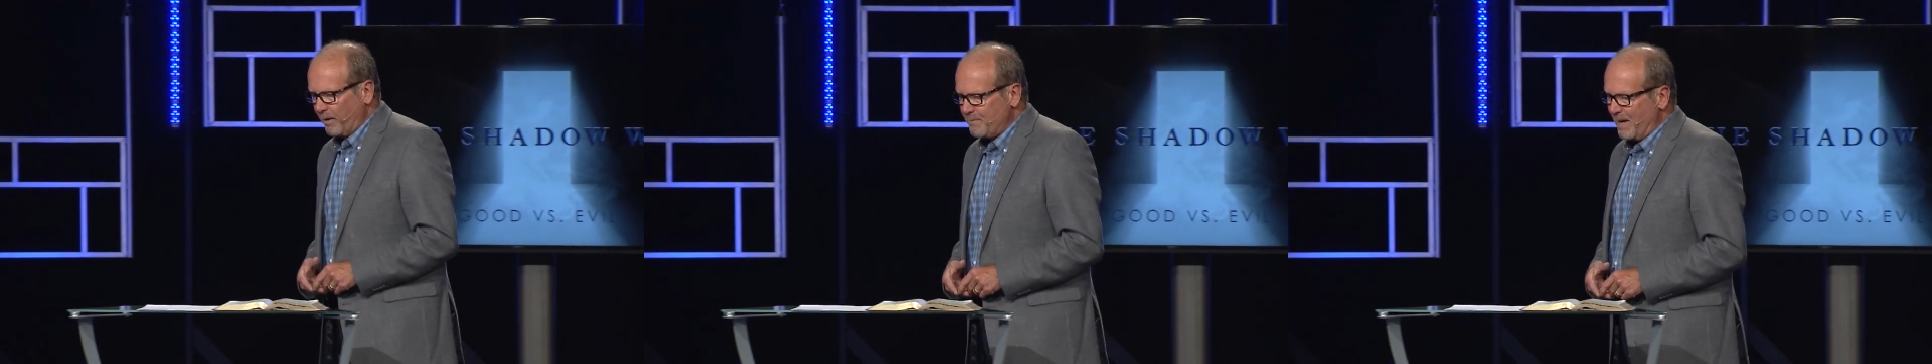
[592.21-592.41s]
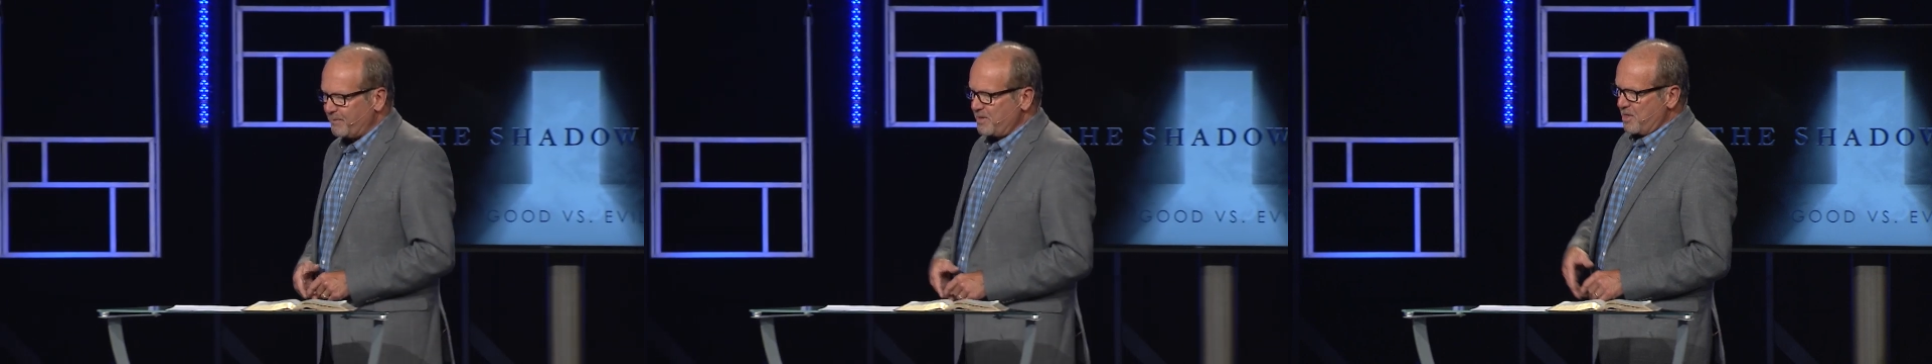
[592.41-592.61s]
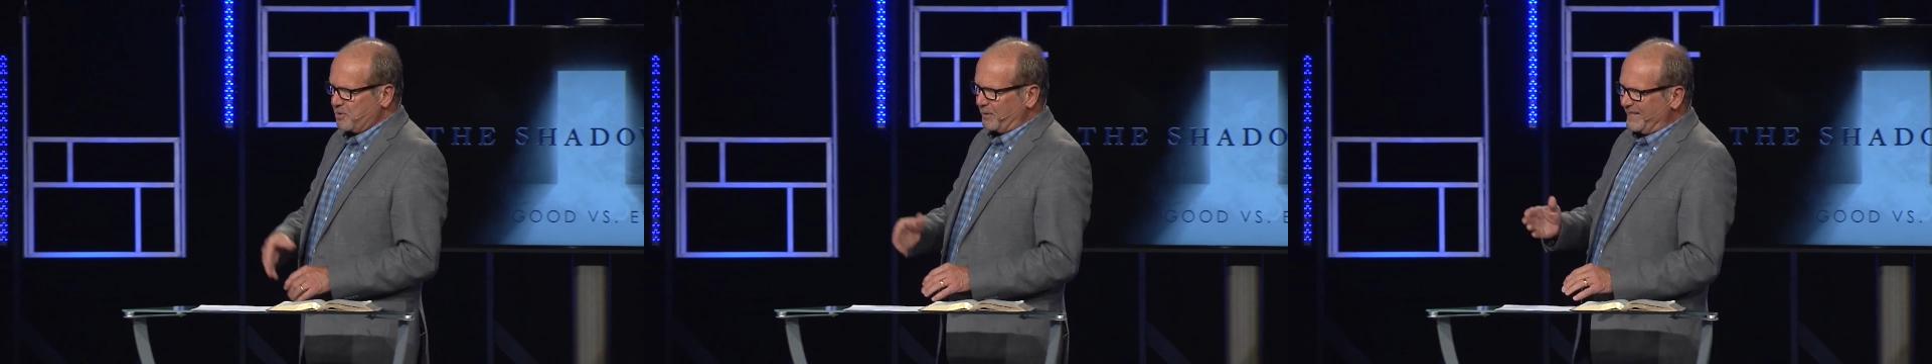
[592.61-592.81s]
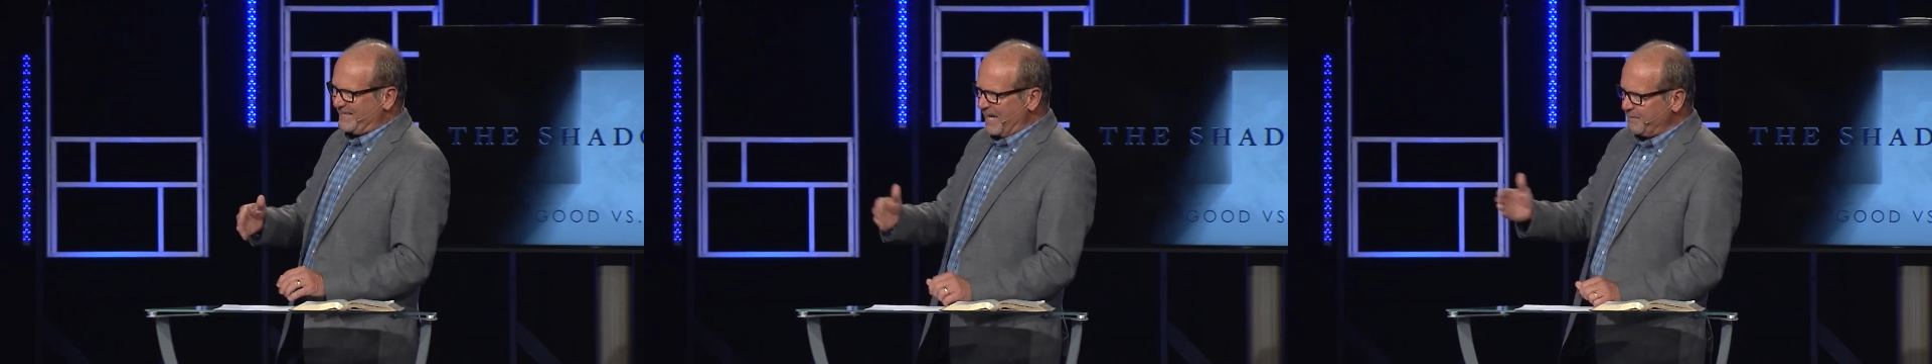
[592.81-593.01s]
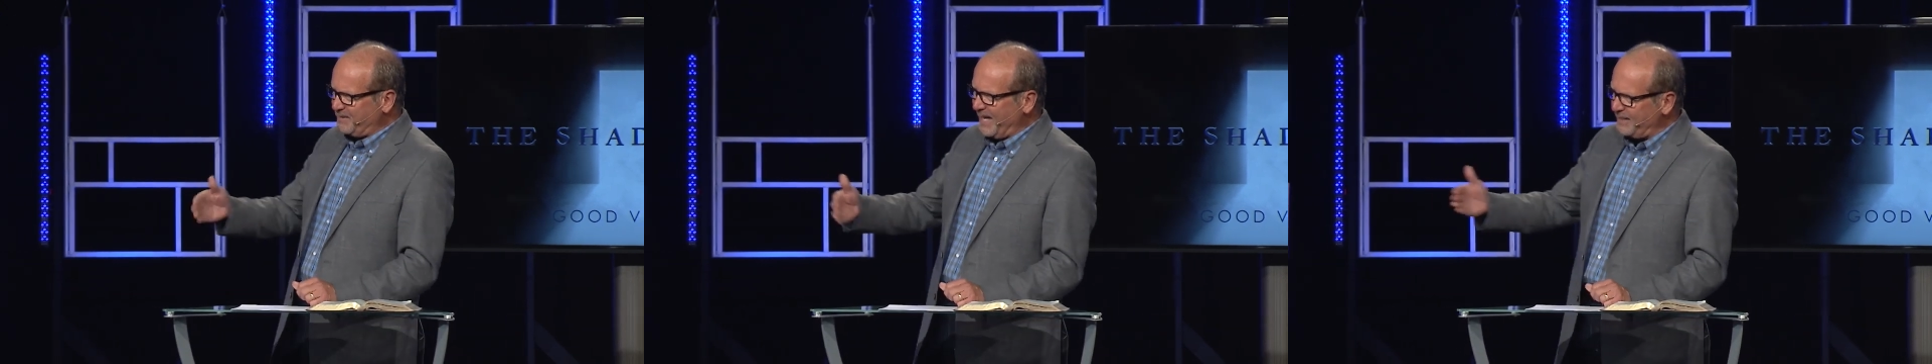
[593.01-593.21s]
Remember the three
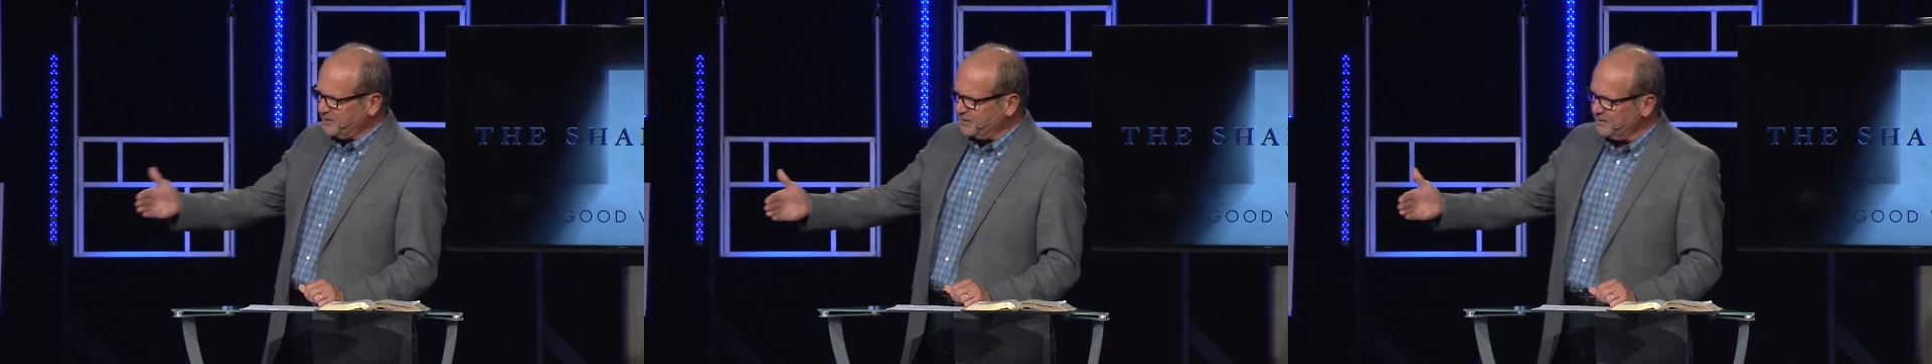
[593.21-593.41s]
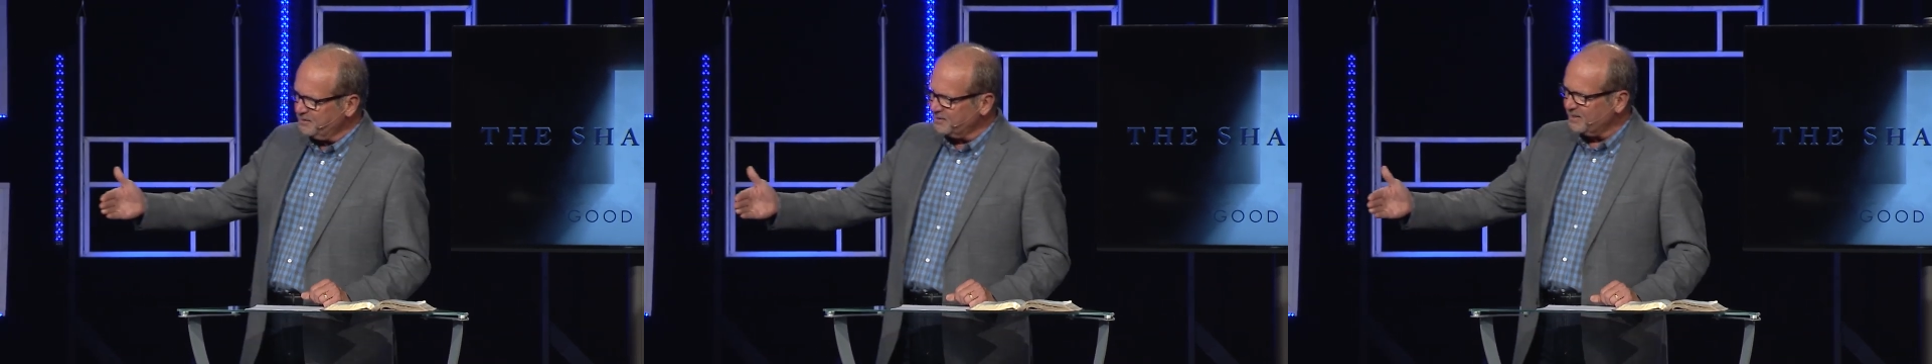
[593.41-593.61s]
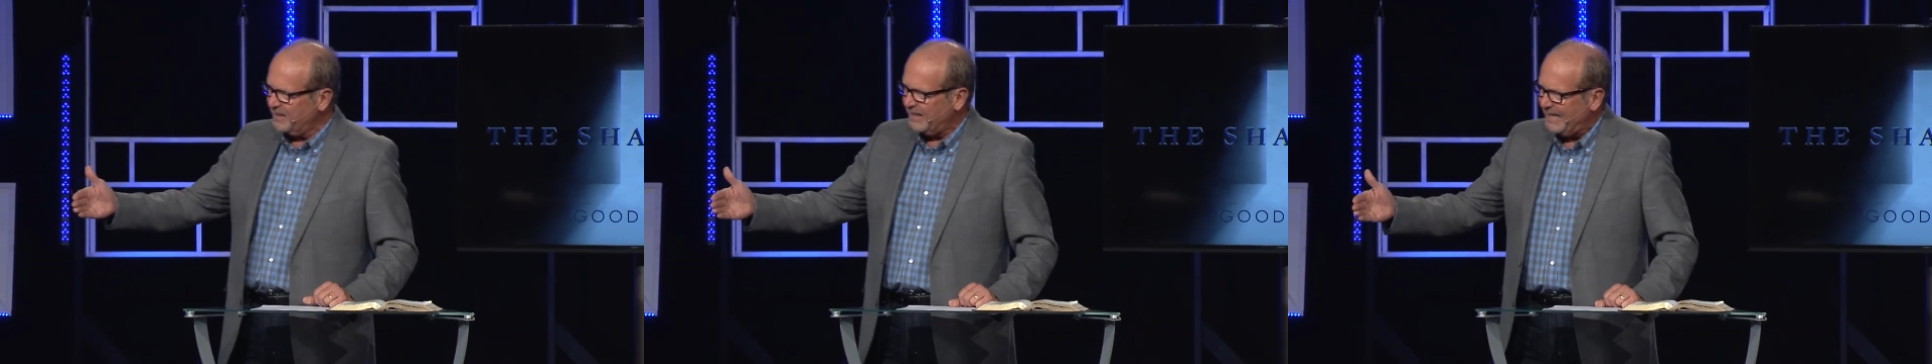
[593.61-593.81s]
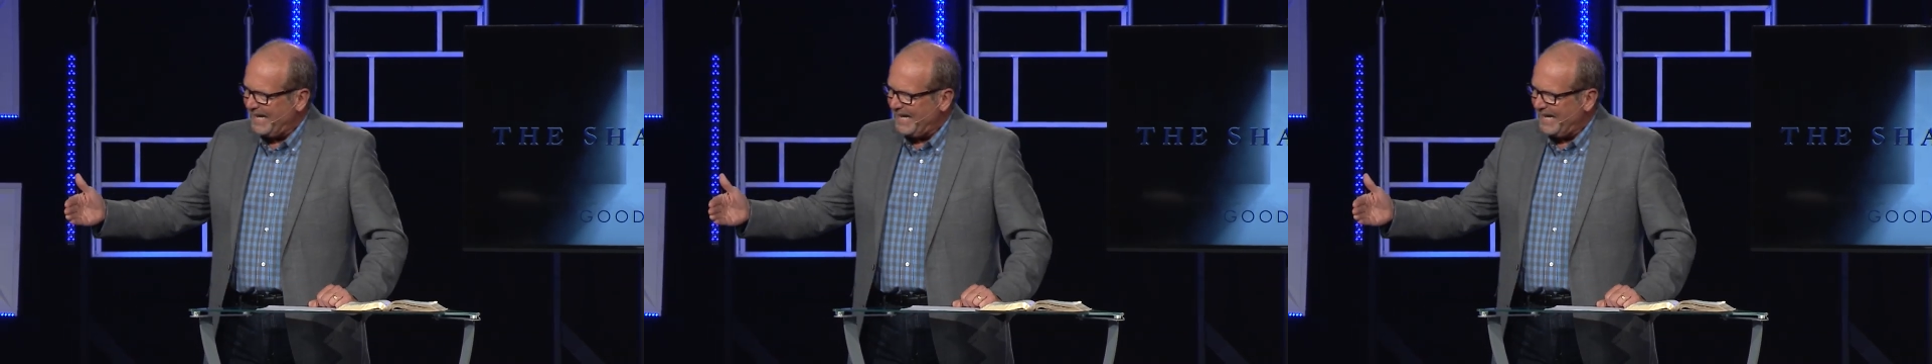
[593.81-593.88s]
temptations?